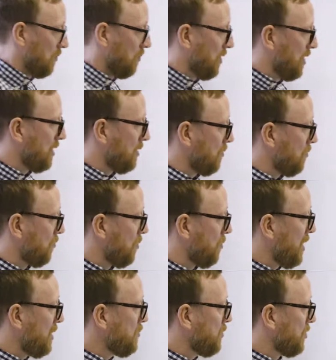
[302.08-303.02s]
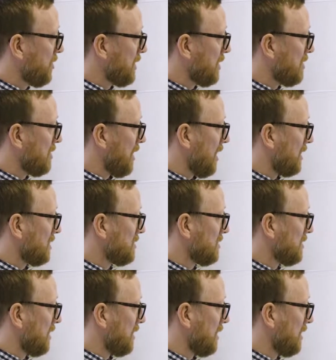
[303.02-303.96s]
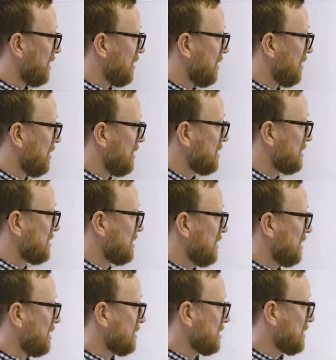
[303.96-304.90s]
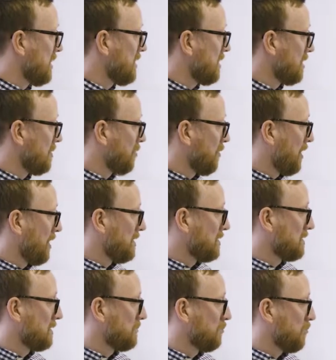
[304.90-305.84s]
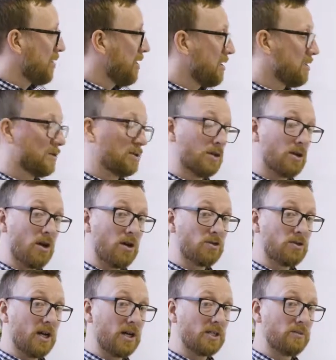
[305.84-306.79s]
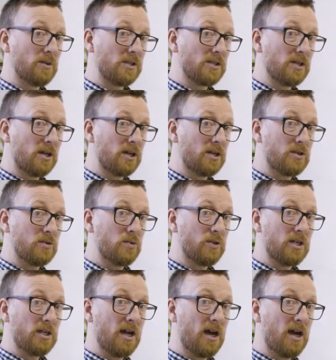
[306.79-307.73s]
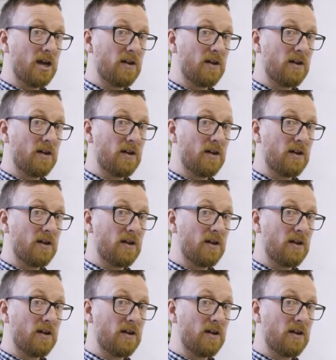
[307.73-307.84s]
Well, remembering that this is taking place prior to contracts being signed, we